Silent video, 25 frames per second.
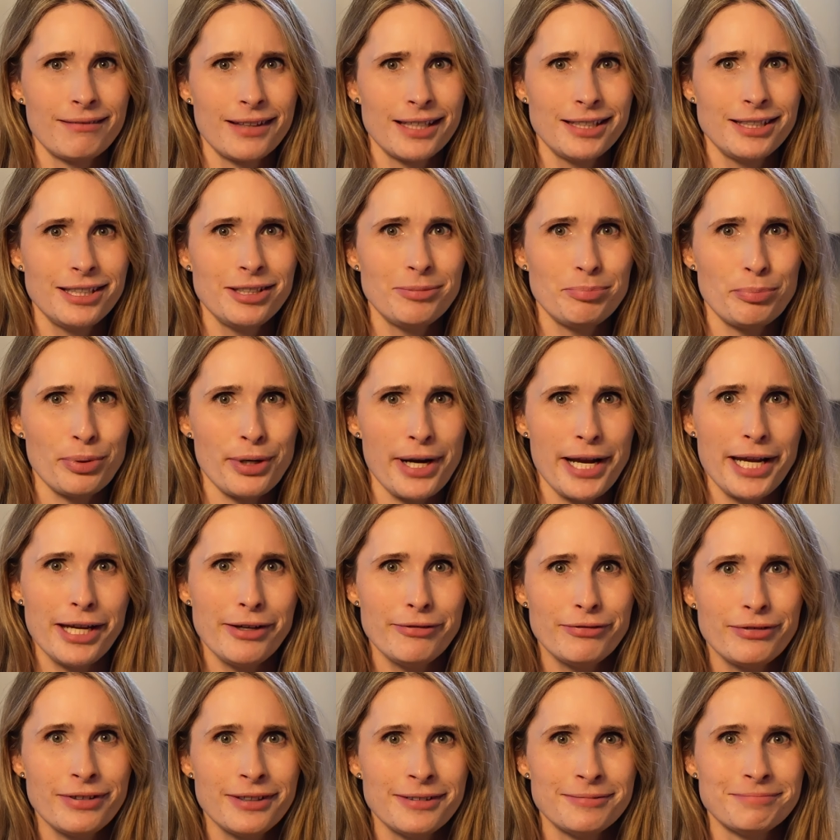this is
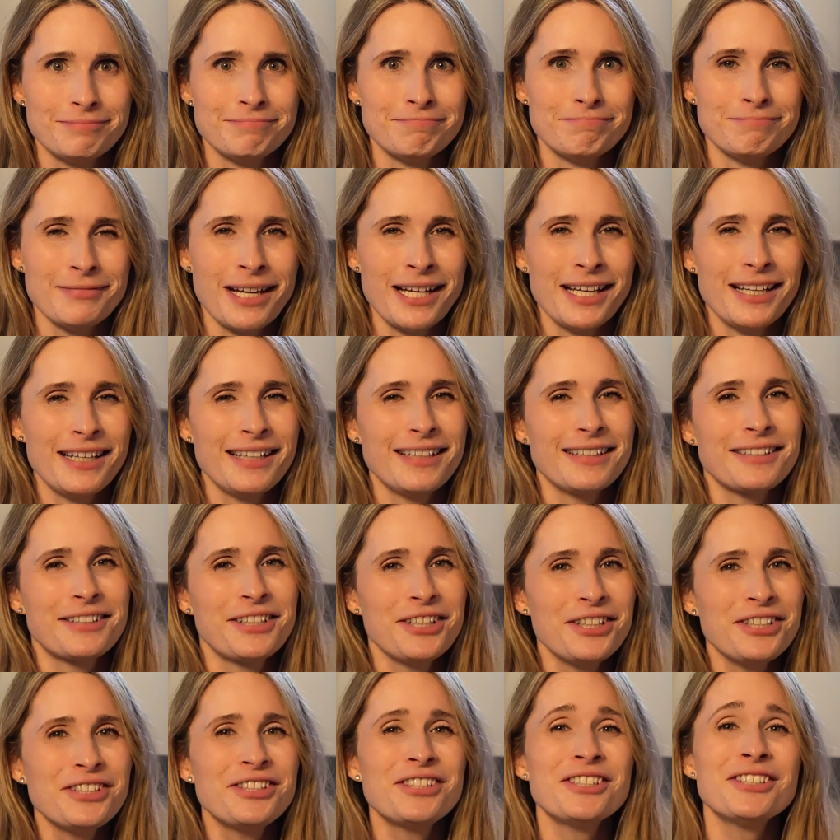brave.
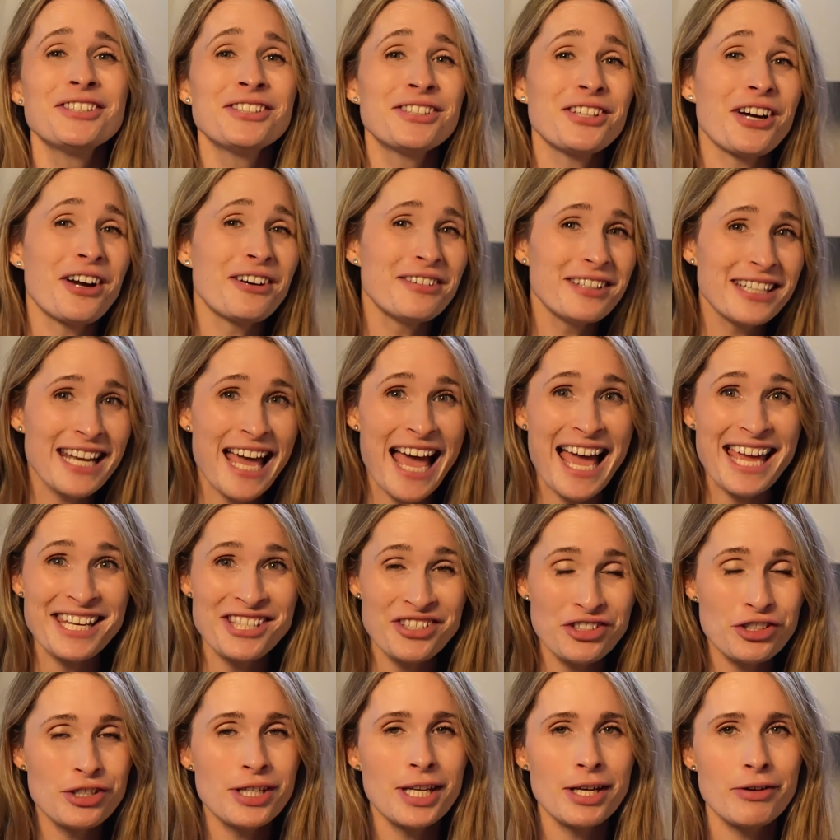Curtains are an
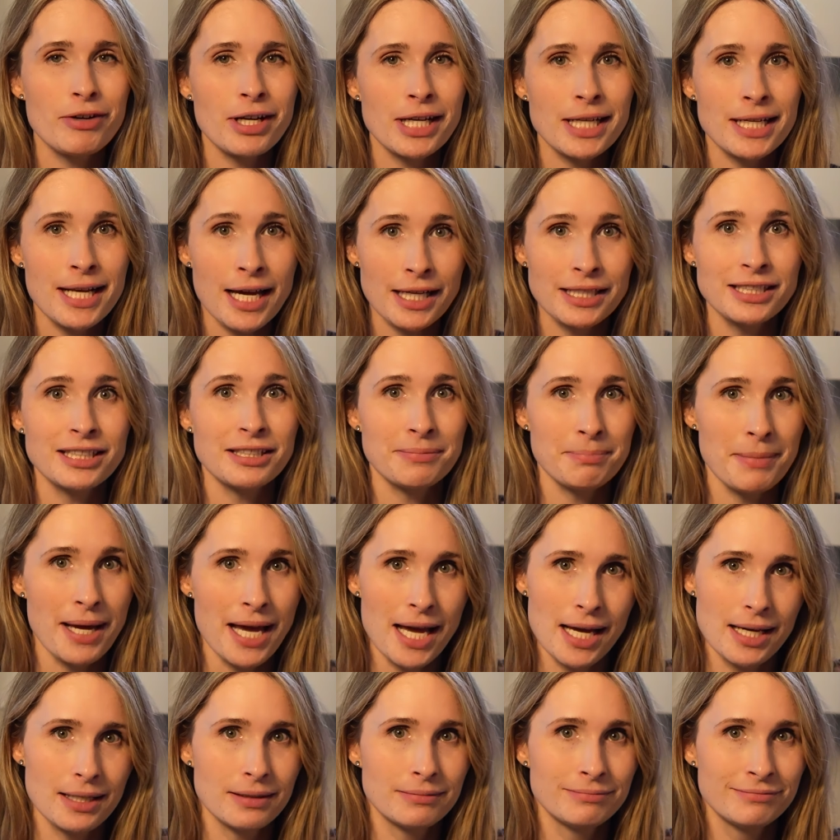engineering
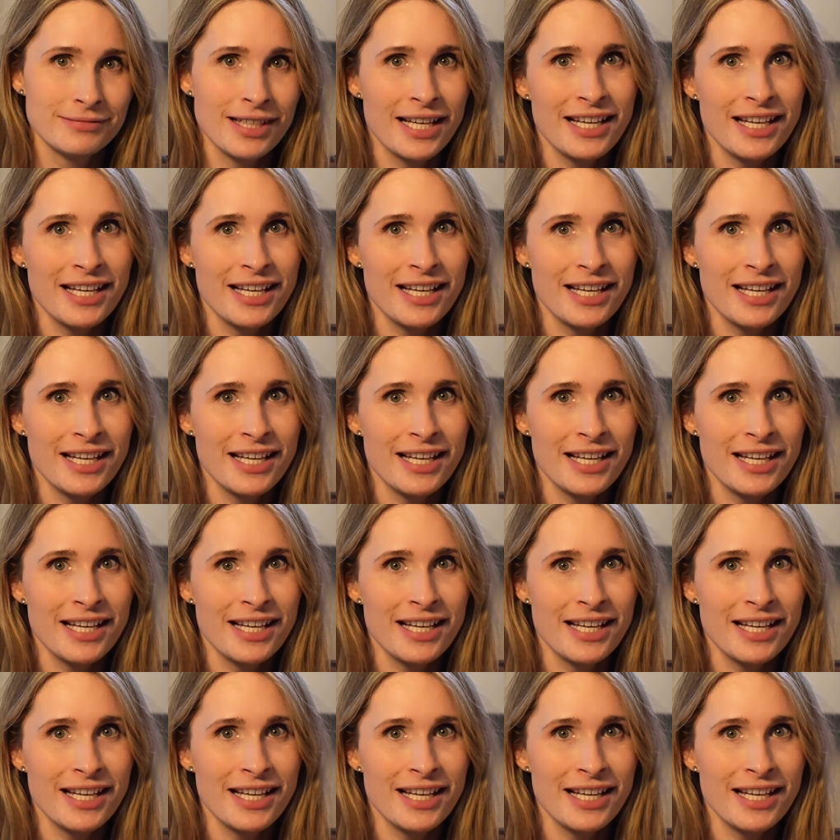nightmare.